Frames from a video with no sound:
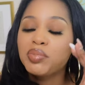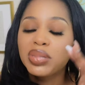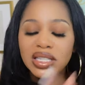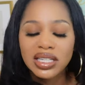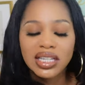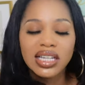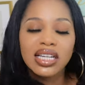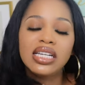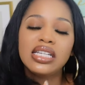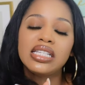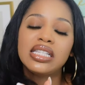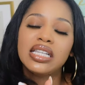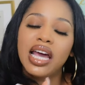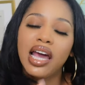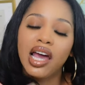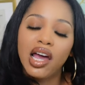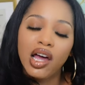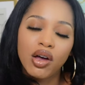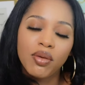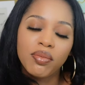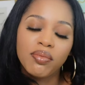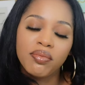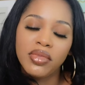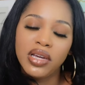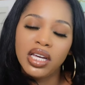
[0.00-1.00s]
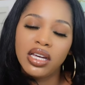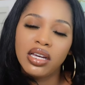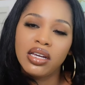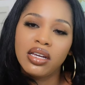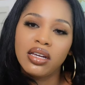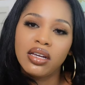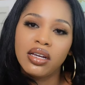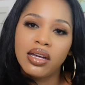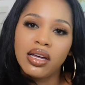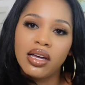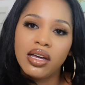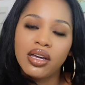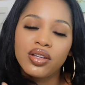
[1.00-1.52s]
please help me
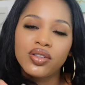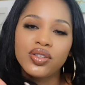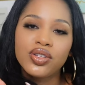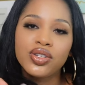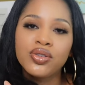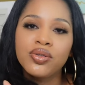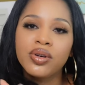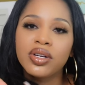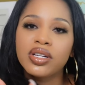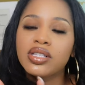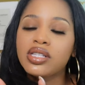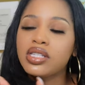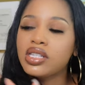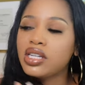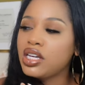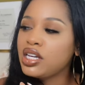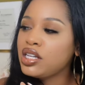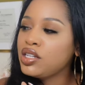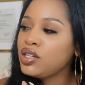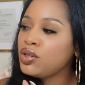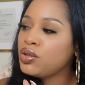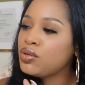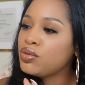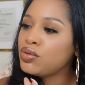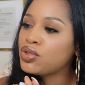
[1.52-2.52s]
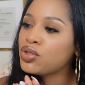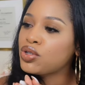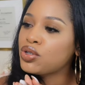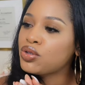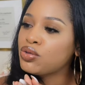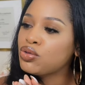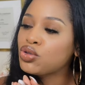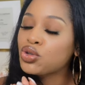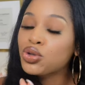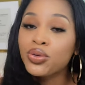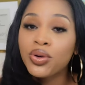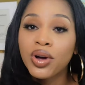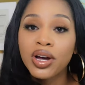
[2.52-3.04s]
to continue to
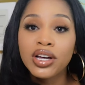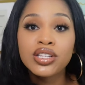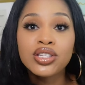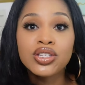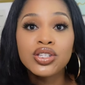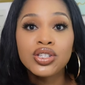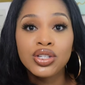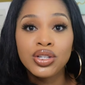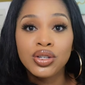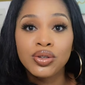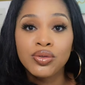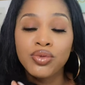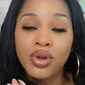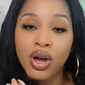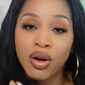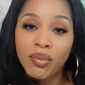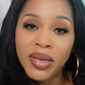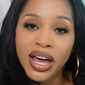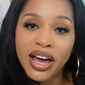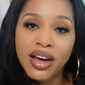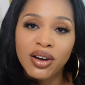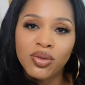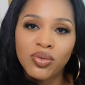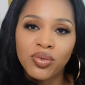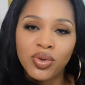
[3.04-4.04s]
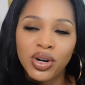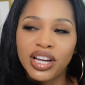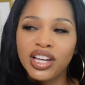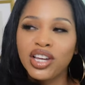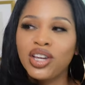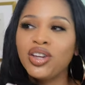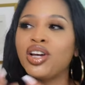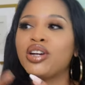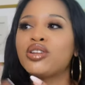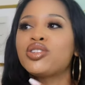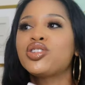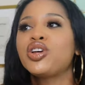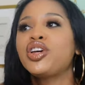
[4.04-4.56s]
trust you no matter what. You
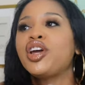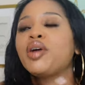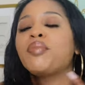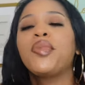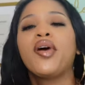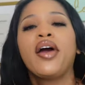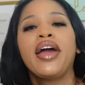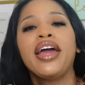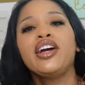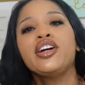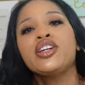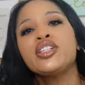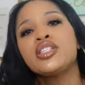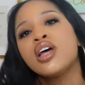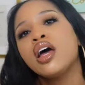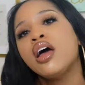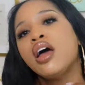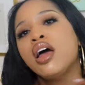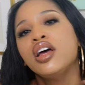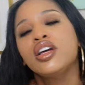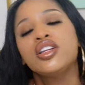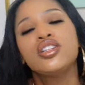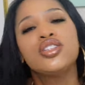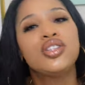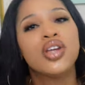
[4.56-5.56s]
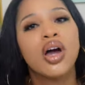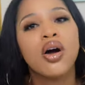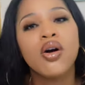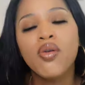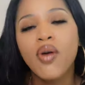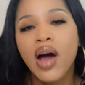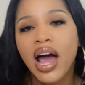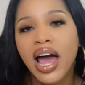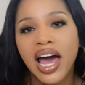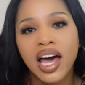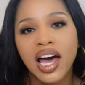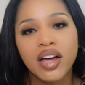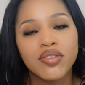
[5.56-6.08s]
know, so your prayers don't
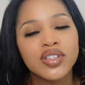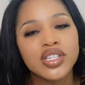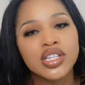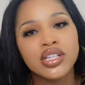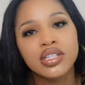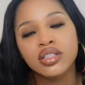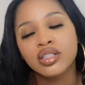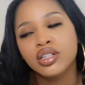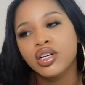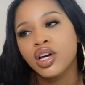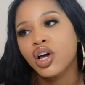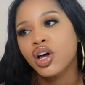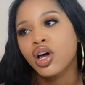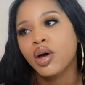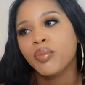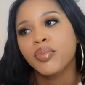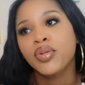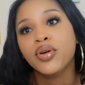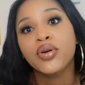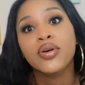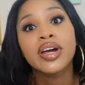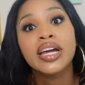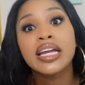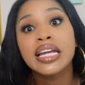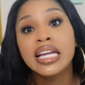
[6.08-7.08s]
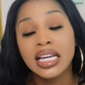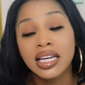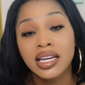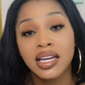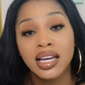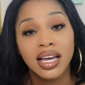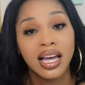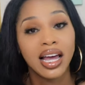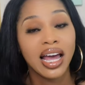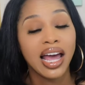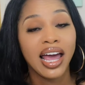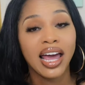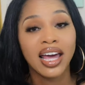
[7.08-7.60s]
have to look pretty
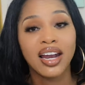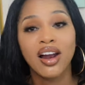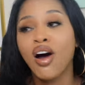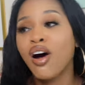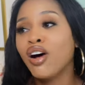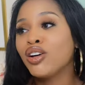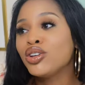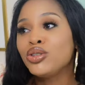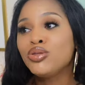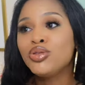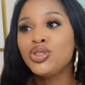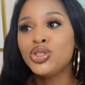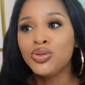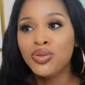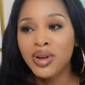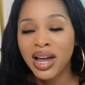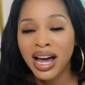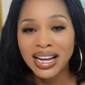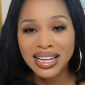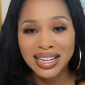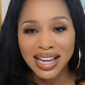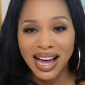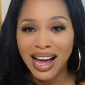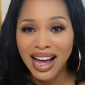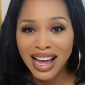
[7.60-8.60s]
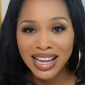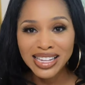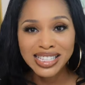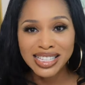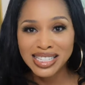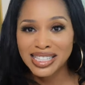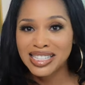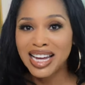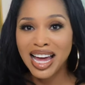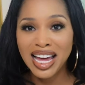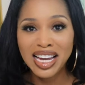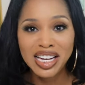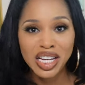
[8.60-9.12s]
at all. You do not, God does
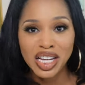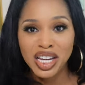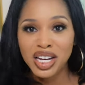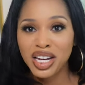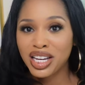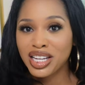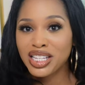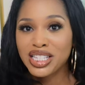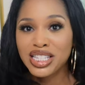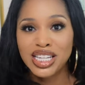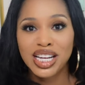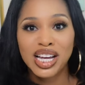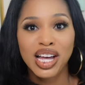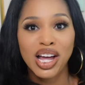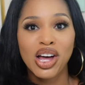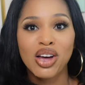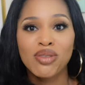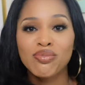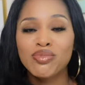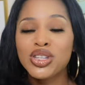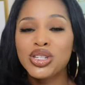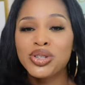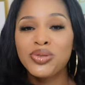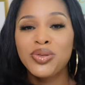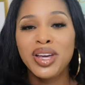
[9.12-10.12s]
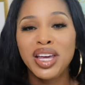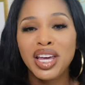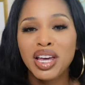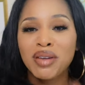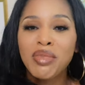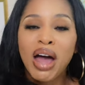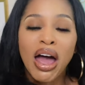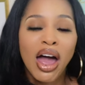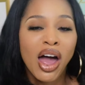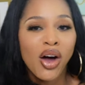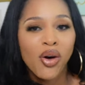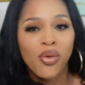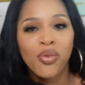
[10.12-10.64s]
not need us to come to Him
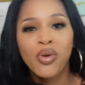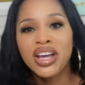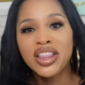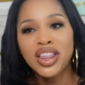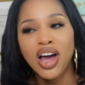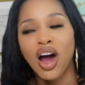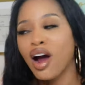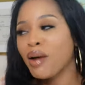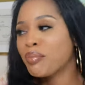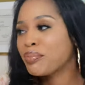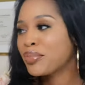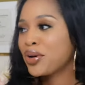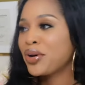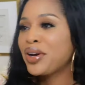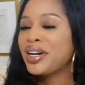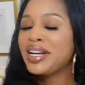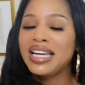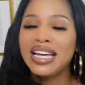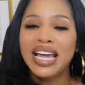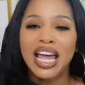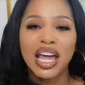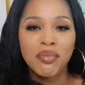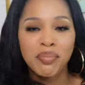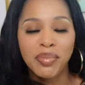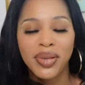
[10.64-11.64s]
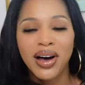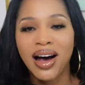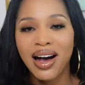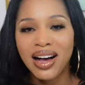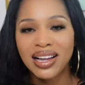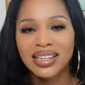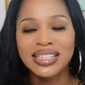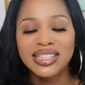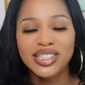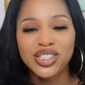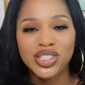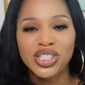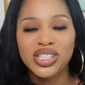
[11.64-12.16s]
with our pretty and
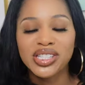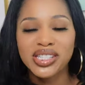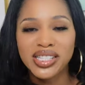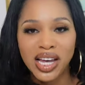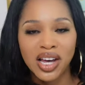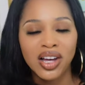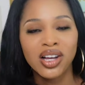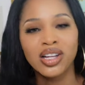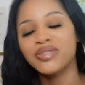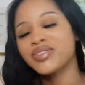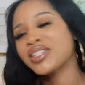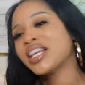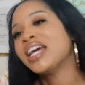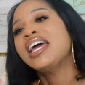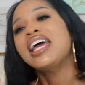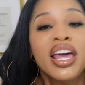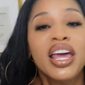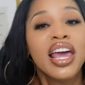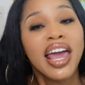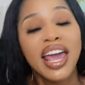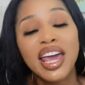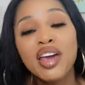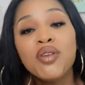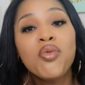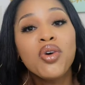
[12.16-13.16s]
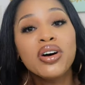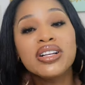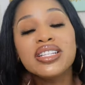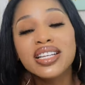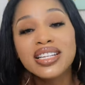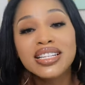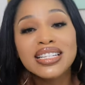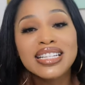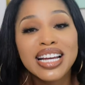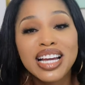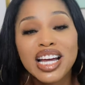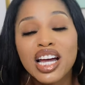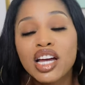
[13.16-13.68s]
polished selves. He wants us
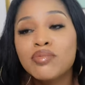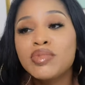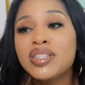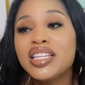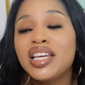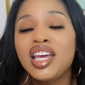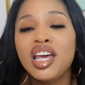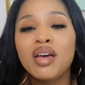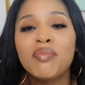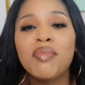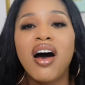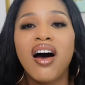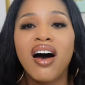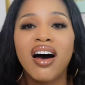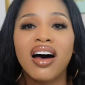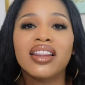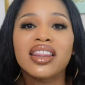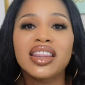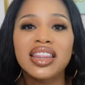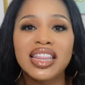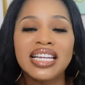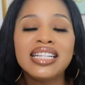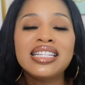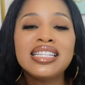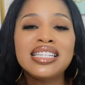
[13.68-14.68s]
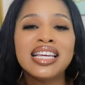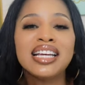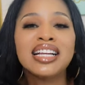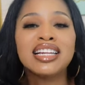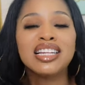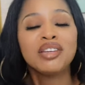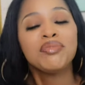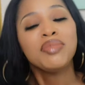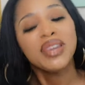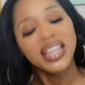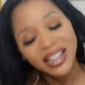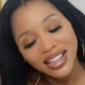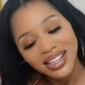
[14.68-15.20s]
to come to Him authentically
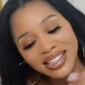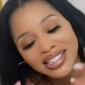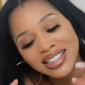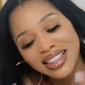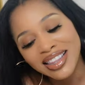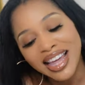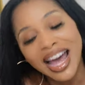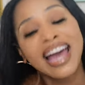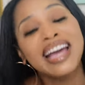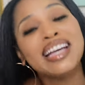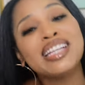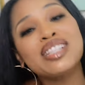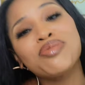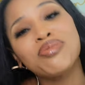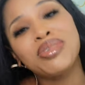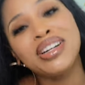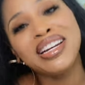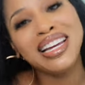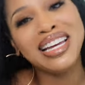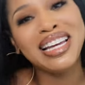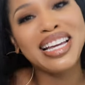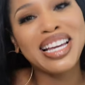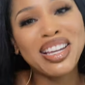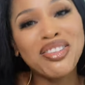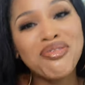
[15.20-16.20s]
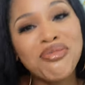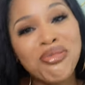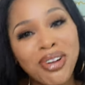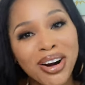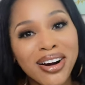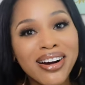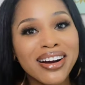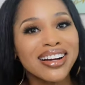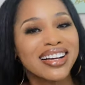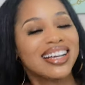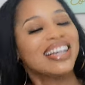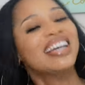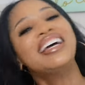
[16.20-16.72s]
because that is when He can
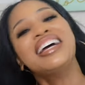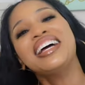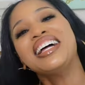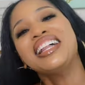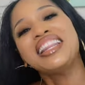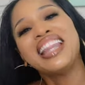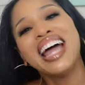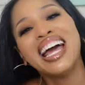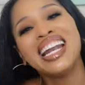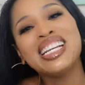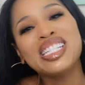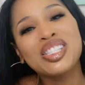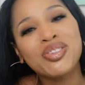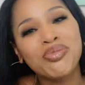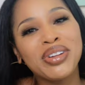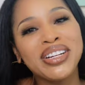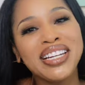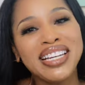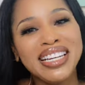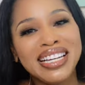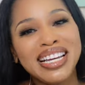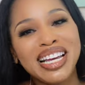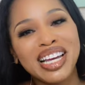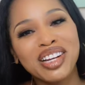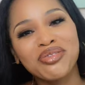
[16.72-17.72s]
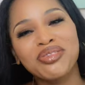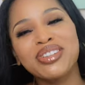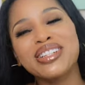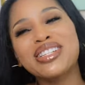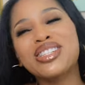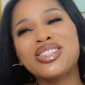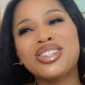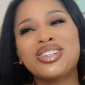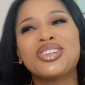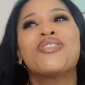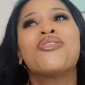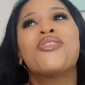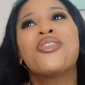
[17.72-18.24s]
work. That is when He can
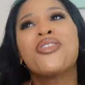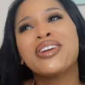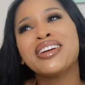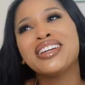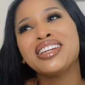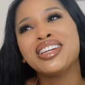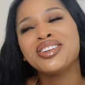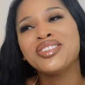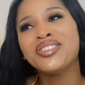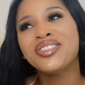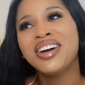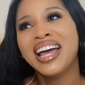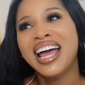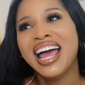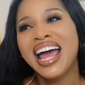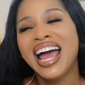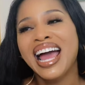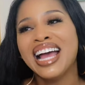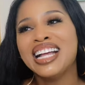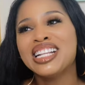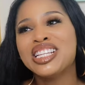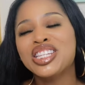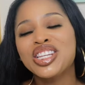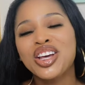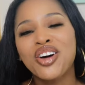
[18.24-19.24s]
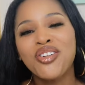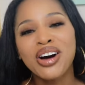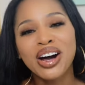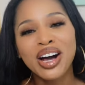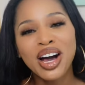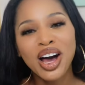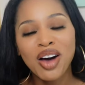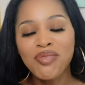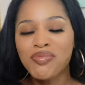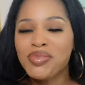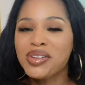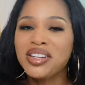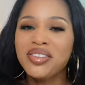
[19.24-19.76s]
restore you. And so, a
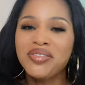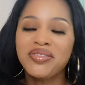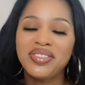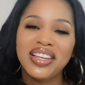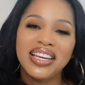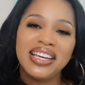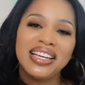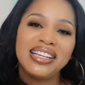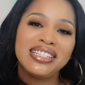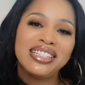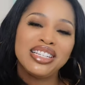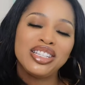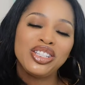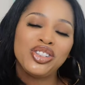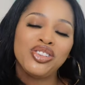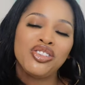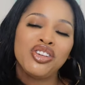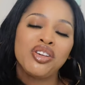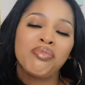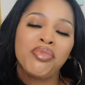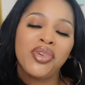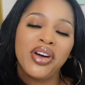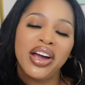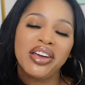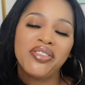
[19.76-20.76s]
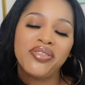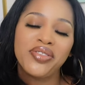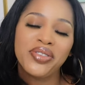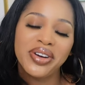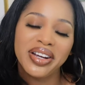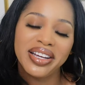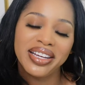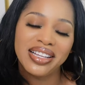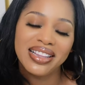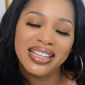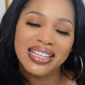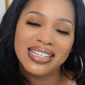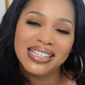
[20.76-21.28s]
couple of things that you can pray for
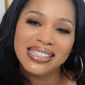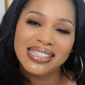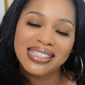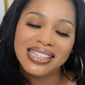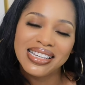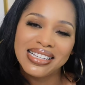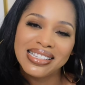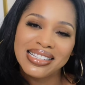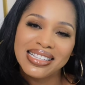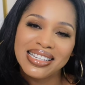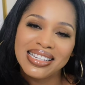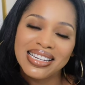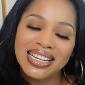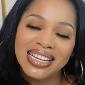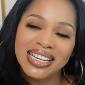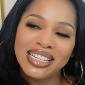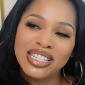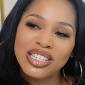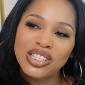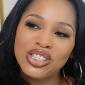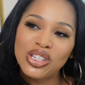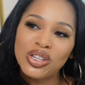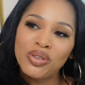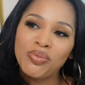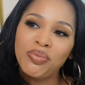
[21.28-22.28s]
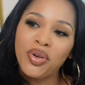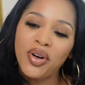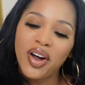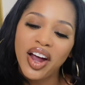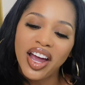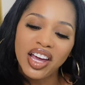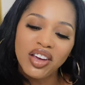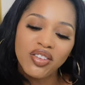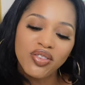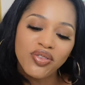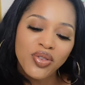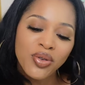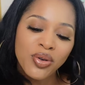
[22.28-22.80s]
in this season is to pray
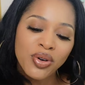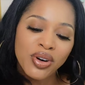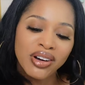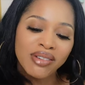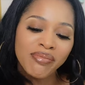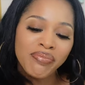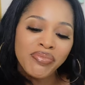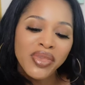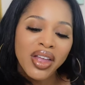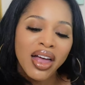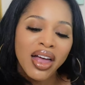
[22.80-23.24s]
for